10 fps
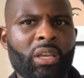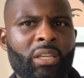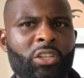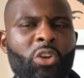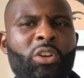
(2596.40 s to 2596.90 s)

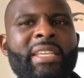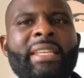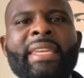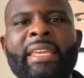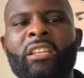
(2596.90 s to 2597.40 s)
Because he
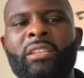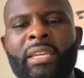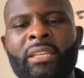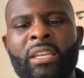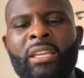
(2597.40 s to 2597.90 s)

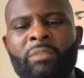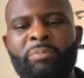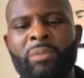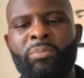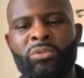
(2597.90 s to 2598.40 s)
needed
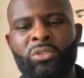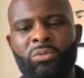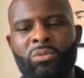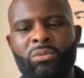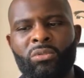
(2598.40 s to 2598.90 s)
people
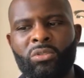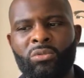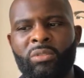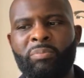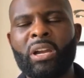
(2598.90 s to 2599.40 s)
to
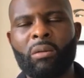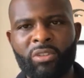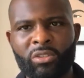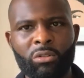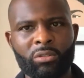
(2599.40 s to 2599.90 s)
pick up
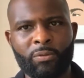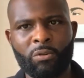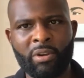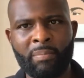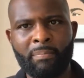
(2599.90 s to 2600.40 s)
results
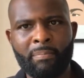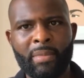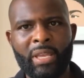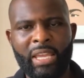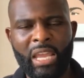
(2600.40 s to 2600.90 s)
for him.
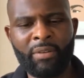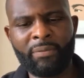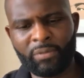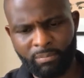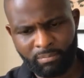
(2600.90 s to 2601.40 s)
Even
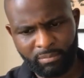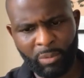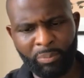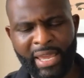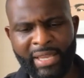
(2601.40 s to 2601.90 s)
if the
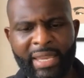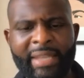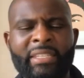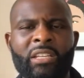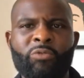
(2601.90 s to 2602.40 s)
players that he
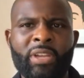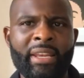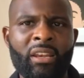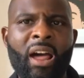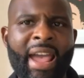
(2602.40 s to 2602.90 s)
didn't really
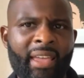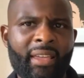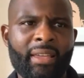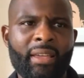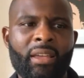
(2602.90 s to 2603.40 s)
like,
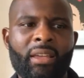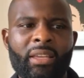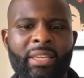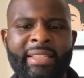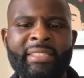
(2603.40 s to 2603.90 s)

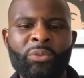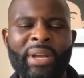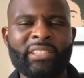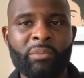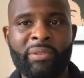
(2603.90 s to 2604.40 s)
he still
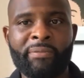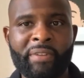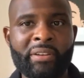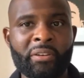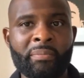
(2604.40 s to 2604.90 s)
had to
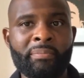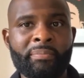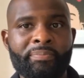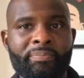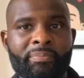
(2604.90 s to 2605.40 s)
befriend them
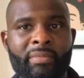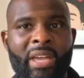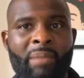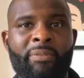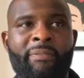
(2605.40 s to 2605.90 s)

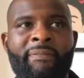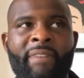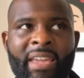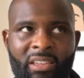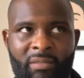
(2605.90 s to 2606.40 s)
and
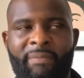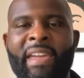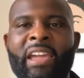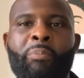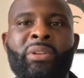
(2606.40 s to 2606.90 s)
fake
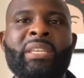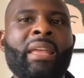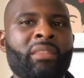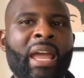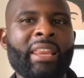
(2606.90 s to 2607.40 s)

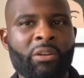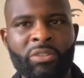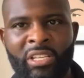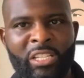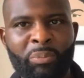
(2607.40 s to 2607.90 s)
pretend that it
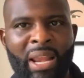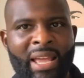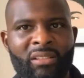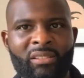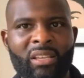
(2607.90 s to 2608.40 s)
was in his
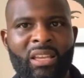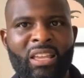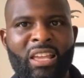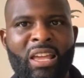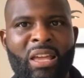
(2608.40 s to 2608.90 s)
plans.
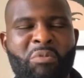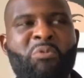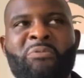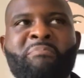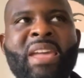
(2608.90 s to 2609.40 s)
But
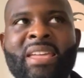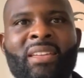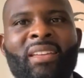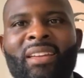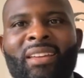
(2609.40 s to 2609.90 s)
with
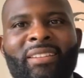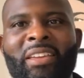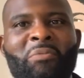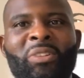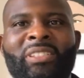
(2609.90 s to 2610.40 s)
me,
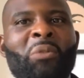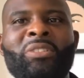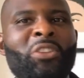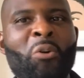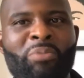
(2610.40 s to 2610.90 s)
there was
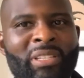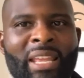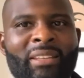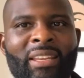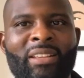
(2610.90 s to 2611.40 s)
no pretending.